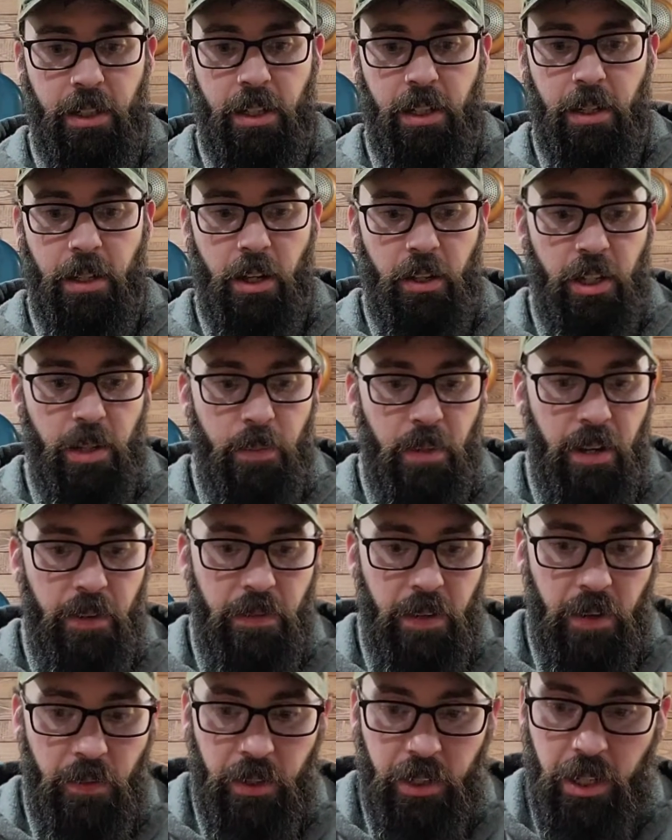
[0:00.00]
I'll get my
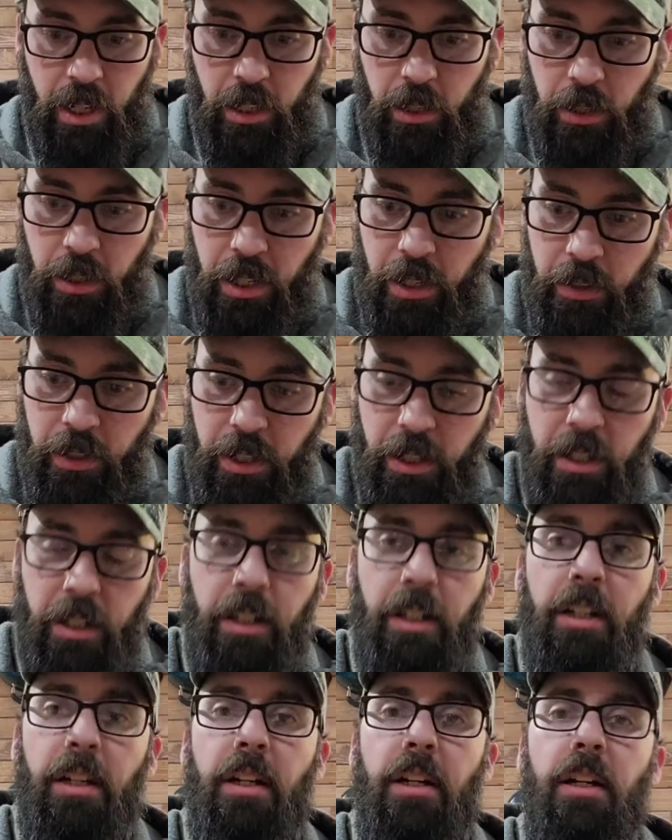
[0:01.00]
favorite color out
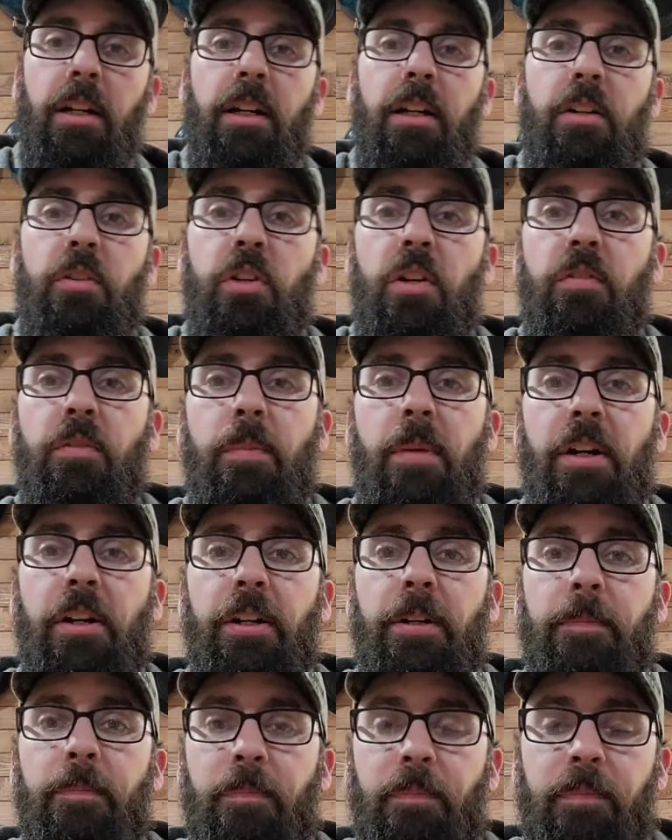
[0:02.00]
here, Truffle
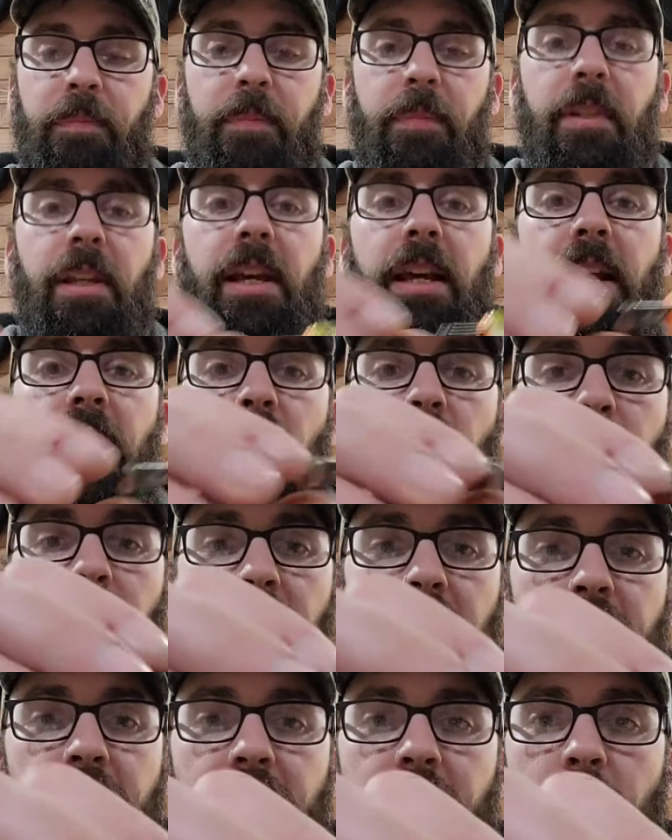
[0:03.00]
Butter, and I
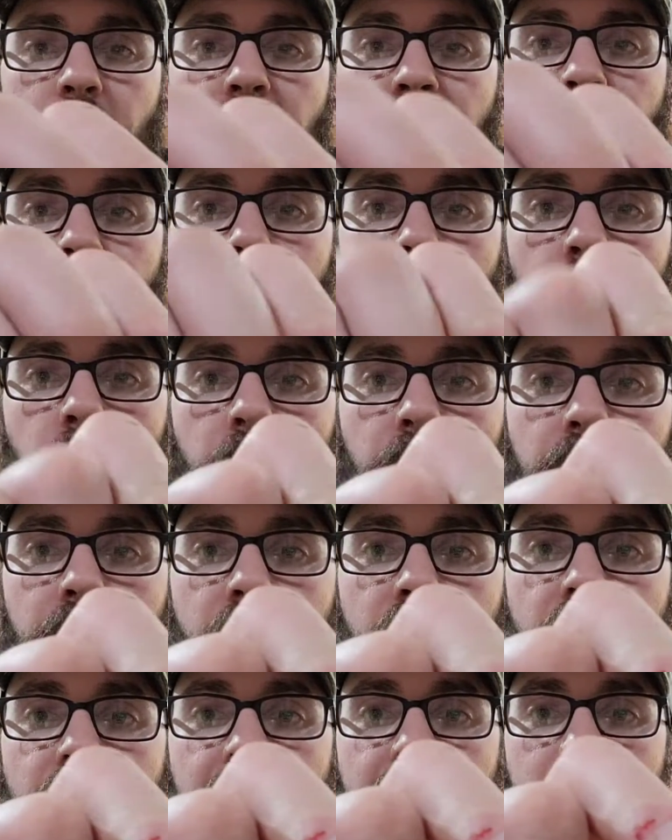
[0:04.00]
replaced it with that owner
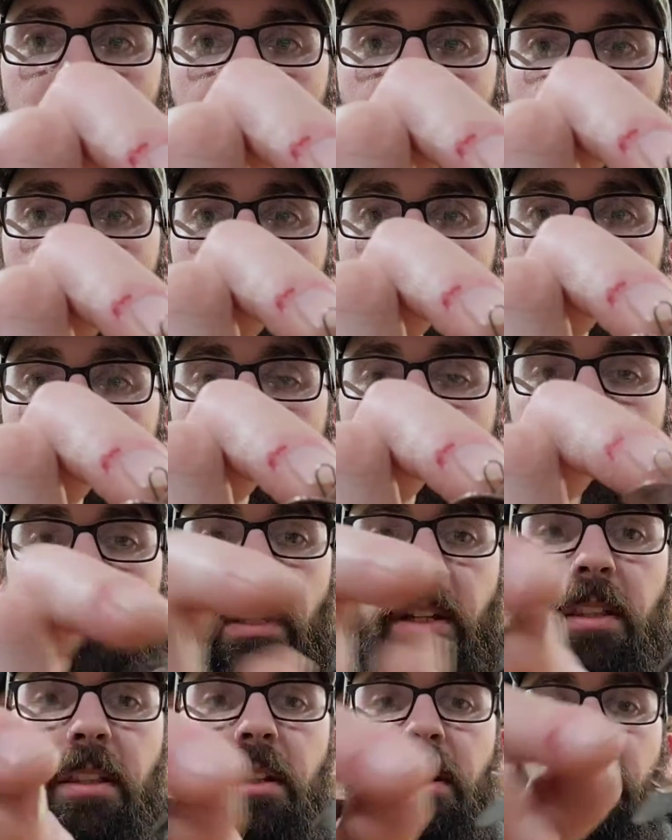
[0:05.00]
snap you see
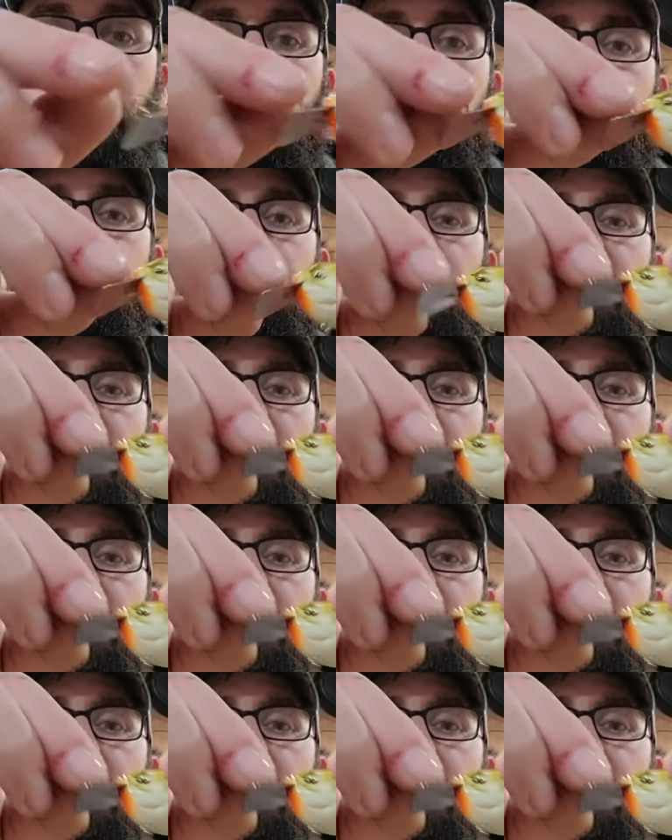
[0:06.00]
right there.